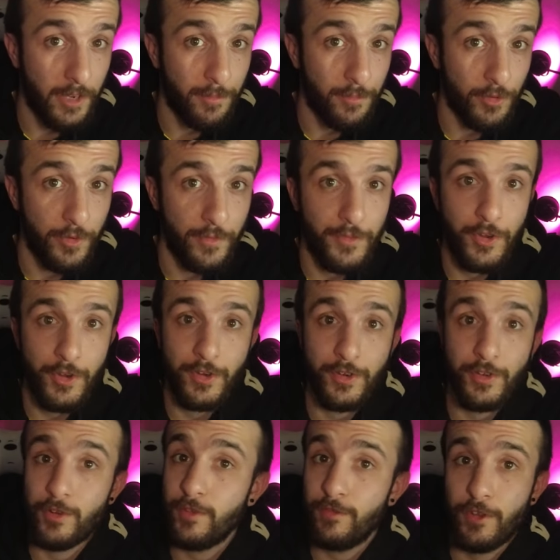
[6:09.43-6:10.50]
improve
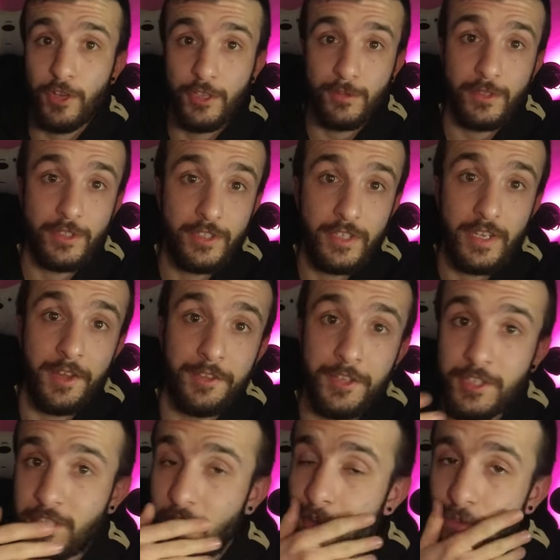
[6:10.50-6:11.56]
on, or if you guys want to see other
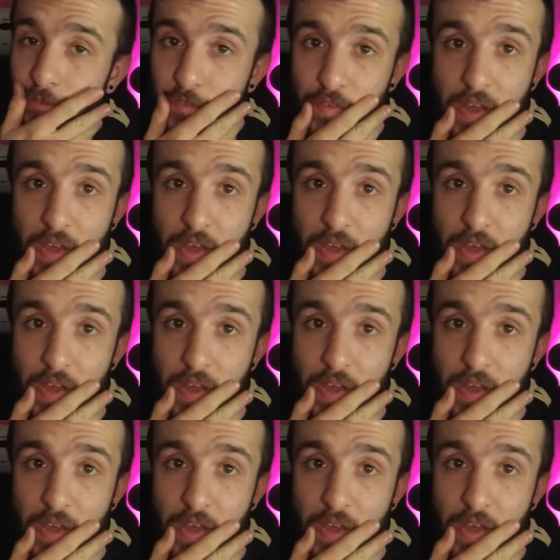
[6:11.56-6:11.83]
stuff.